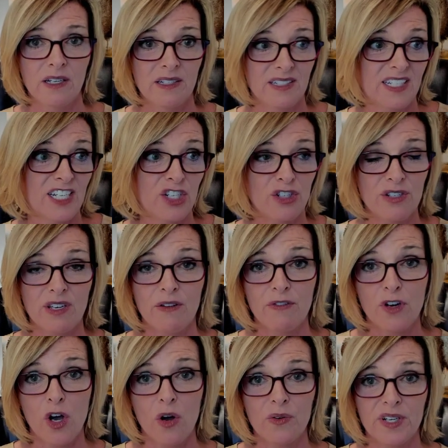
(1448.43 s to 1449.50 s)
to get yourself
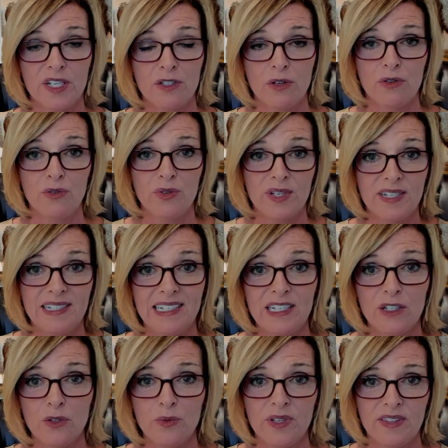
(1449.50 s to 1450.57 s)
going so you can
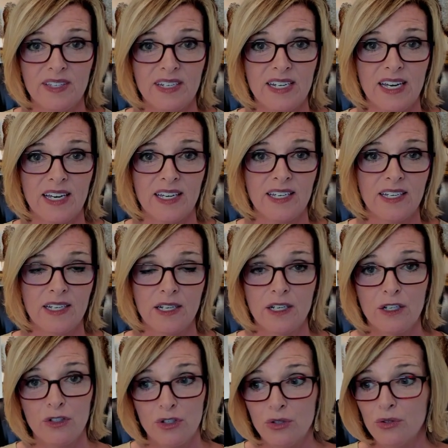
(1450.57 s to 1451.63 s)
deal with the day?
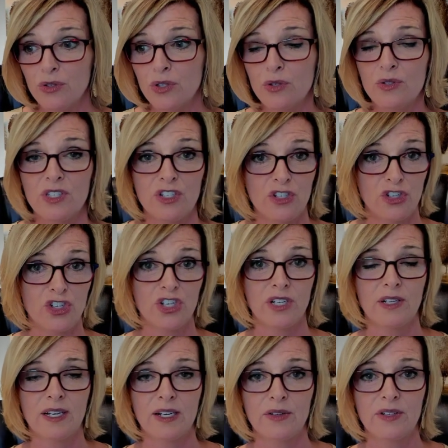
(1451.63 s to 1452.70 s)
Do you use it to chill
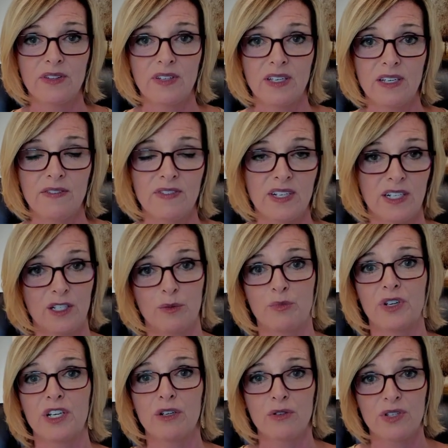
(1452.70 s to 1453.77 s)
out in the evening to
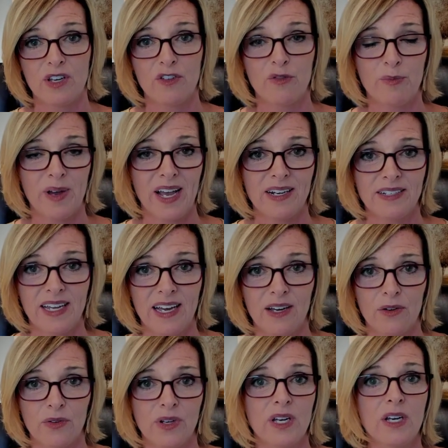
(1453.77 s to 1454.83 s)
bring yourself back
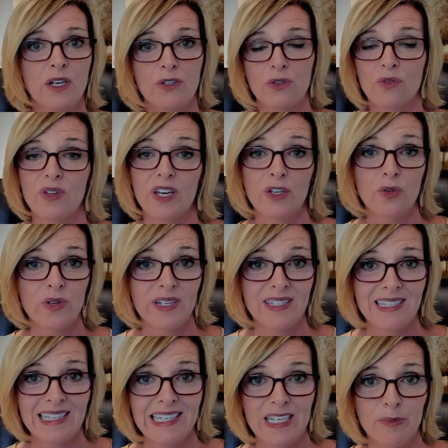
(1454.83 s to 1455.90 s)
down so that you can
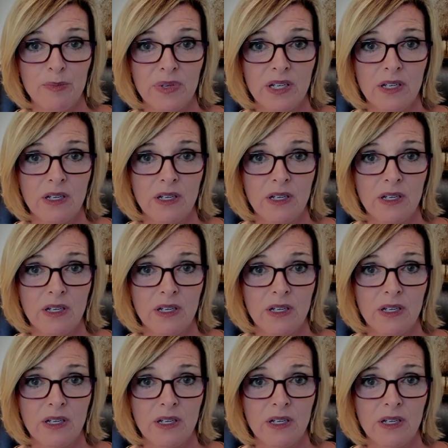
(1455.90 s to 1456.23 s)
sleep?